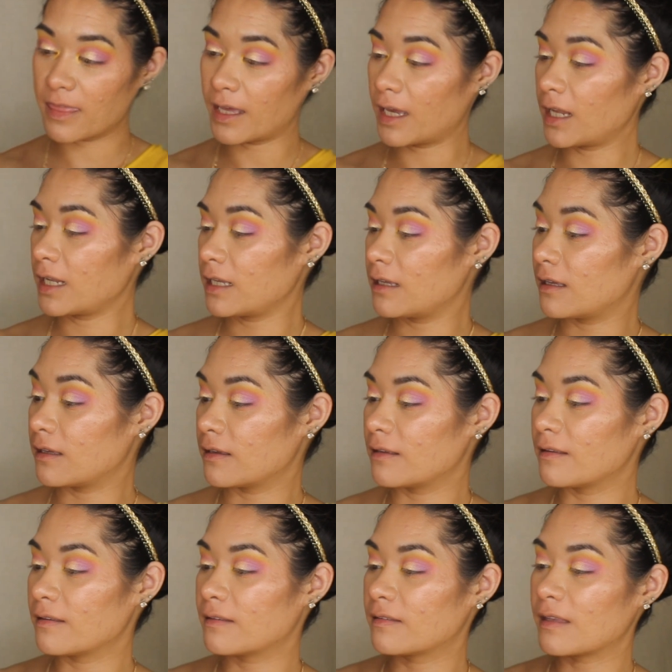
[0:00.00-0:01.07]
That
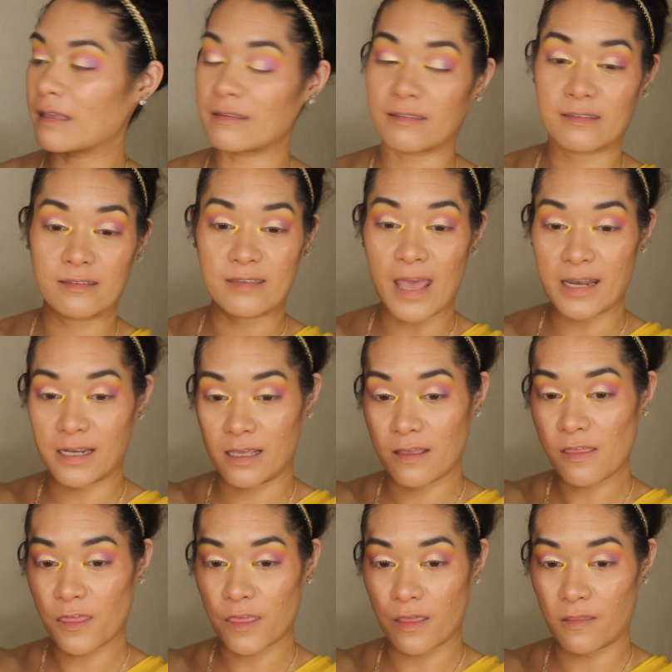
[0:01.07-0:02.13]
is
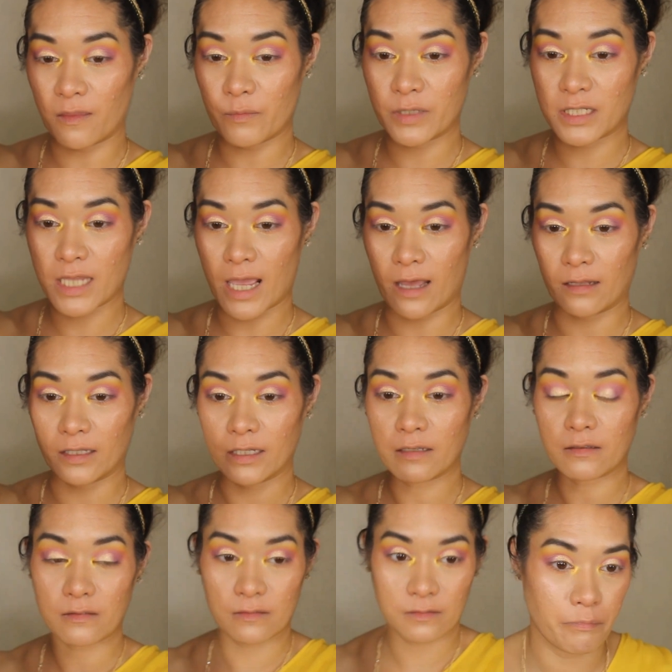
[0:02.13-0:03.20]
Zenith in the
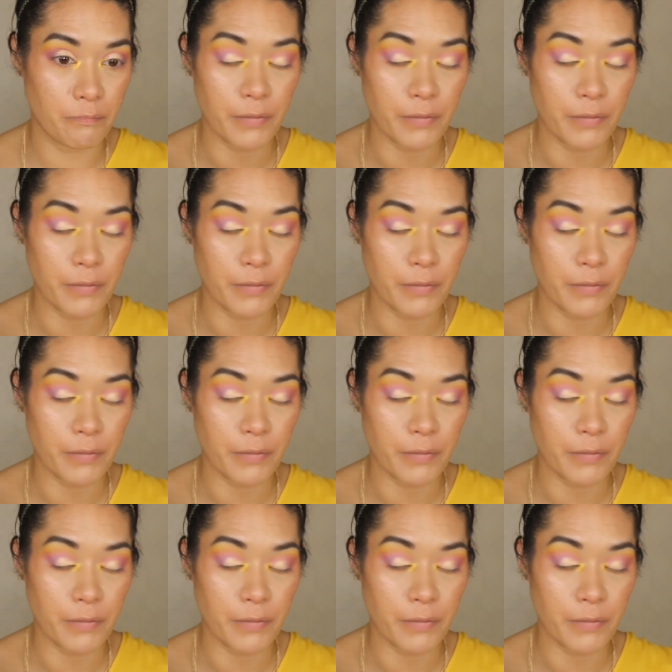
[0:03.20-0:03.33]
metallics.